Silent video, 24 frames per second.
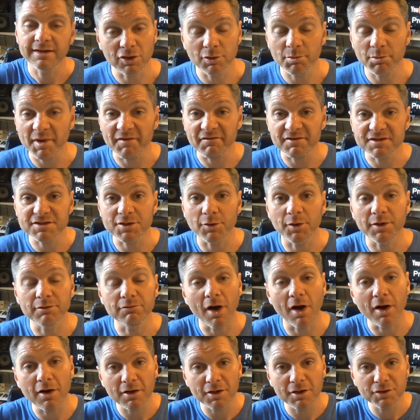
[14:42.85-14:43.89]
Look, if it's going
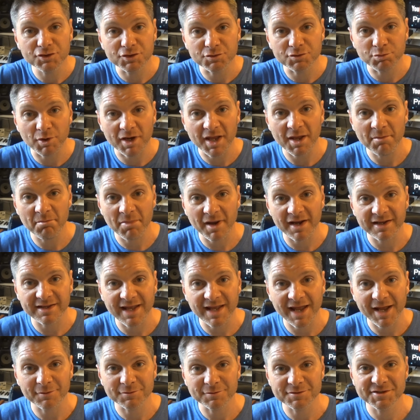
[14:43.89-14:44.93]
wrong, just bring it back
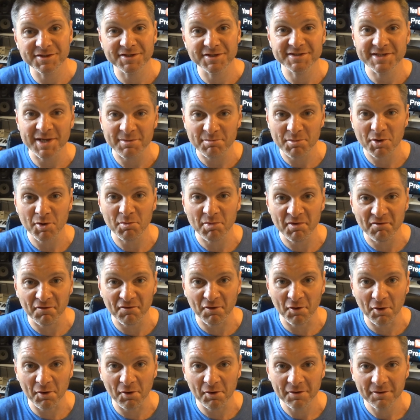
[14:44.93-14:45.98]
down to the tempo
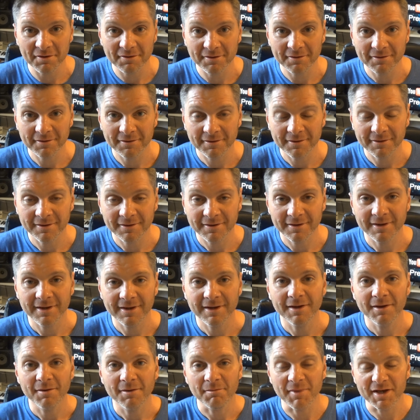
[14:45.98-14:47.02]
before.
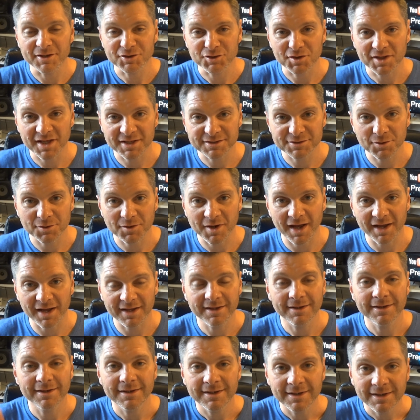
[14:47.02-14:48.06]
Make sure that's
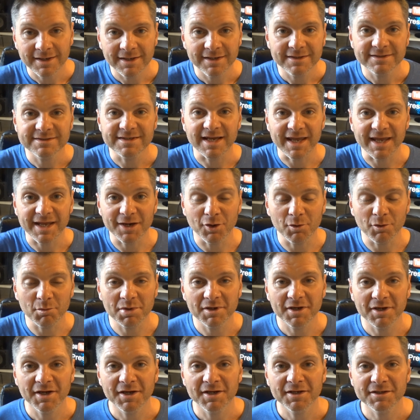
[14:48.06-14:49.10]
okay. Take it up,
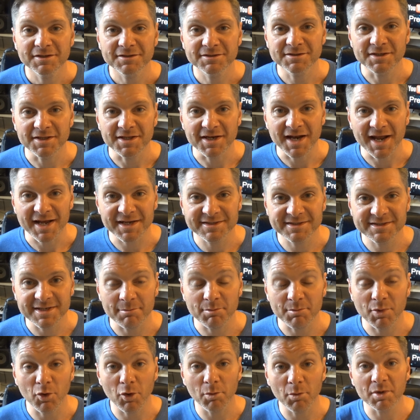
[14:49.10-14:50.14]
to the next
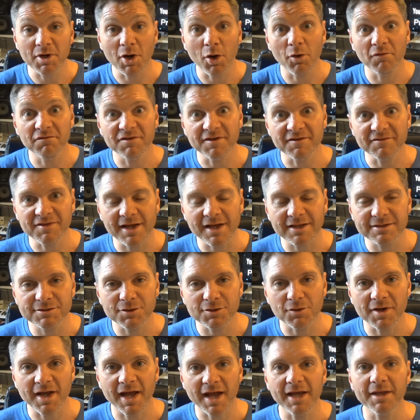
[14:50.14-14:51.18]
tempo up, and hopefully if that's
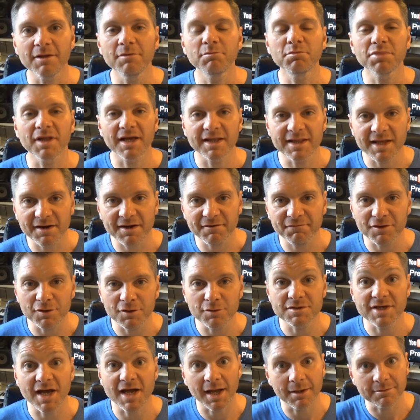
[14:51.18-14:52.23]
okay, play that a few
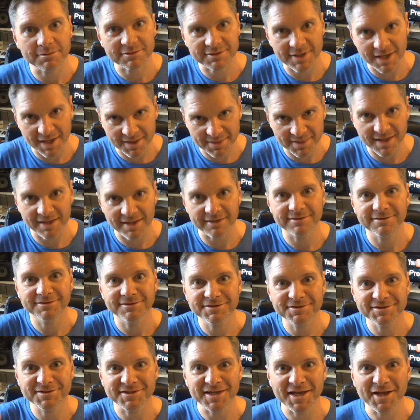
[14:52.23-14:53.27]
times and then
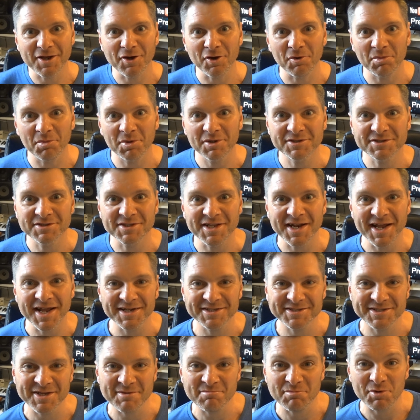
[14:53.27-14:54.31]
sneak up to the
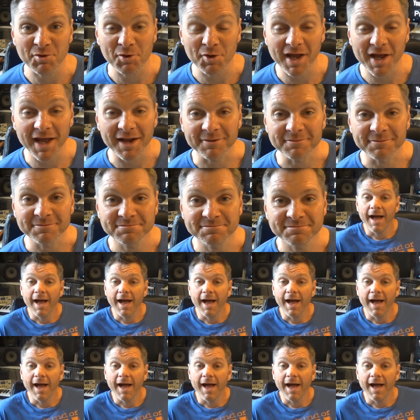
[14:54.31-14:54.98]
next tempo again.